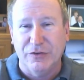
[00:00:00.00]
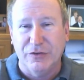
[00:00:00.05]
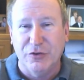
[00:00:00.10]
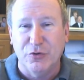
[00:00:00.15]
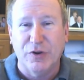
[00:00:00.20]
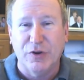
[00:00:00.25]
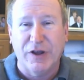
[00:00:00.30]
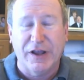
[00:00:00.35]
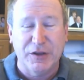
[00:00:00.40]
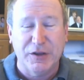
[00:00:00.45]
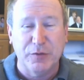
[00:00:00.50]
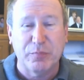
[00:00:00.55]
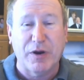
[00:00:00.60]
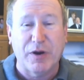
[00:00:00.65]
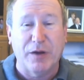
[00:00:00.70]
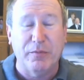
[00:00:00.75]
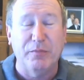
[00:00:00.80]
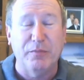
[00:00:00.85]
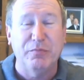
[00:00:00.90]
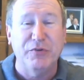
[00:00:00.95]
you and I could
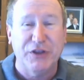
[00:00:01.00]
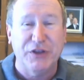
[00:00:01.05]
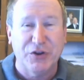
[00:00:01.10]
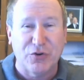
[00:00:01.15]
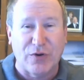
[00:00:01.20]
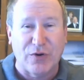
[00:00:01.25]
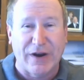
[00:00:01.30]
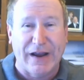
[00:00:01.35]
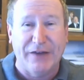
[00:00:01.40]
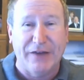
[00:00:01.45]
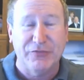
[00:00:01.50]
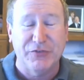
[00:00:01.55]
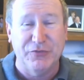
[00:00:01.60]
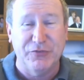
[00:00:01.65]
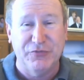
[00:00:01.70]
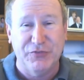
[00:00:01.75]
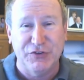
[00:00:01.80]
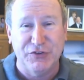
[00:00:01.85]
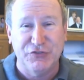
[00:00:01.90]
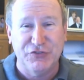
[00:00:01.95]
probably craft
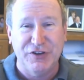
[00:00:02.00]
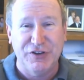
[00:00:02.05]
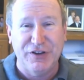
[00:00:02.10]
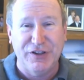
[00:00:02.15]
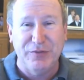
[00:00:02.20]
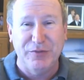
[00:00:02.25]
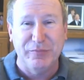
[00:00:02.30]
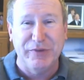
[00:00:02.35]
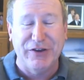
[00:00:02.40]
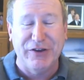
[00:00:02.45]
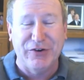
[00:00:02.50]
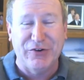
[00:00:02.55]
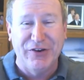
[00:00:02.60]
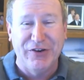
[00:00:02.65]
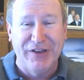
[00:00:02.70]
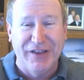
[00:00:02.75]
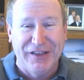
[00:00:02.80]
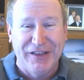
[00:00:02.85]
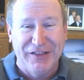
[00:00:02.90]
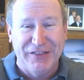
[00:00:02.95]
a phishing
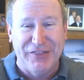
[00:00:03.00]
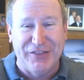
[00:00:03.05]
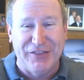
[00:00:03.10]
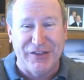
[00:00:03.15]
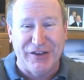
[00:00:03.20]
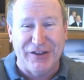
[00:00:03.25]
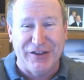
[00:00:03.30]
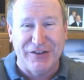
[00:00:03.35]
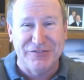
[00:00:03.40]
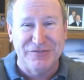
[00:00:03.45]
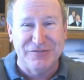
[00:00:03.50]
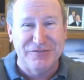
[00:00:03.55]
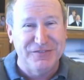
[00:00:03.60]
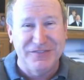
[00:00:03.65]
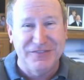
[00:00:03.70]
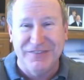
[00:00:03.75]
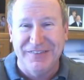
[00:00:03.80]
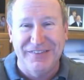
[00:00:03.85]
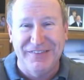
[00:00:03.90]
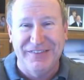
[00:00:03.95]
email that
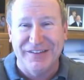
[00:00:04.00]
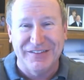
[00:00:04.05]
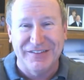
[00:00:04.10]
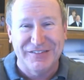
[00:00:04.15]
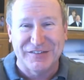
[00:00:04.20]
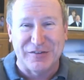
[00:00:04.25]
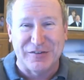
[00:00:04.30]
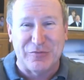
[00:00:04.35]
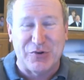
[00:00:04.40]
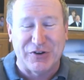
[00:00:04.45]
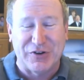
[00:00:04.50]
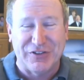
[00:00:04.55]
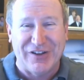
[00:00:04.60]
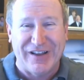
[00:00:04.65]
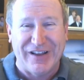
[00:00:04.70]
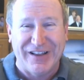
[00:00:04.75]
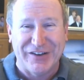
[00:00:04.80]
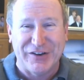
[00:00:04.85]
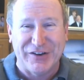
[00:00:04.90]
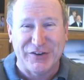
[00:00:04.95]
someone
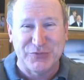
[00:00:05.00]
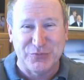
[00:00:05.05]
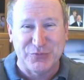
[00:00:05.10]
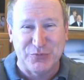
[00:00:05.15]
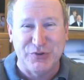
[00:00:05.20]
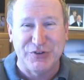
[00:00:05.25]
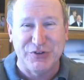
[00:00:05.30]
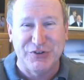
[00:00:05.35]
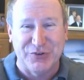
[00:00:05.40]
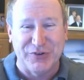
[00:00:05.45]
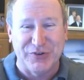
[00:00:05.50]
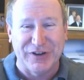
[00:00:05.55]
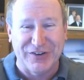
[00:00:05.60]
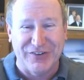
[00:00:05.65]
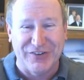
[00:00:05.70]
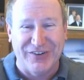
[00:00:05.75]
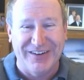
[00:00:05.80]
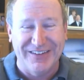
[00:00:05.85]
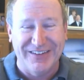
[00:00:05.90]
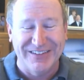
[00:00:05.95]
like us would
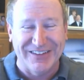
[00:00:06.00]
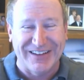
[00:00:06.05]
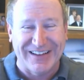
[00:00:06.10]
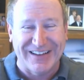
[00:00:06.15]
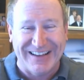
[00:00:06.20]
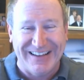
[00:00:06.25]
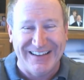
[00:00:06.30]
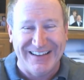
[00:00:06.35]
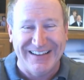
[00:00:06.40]
click on. Like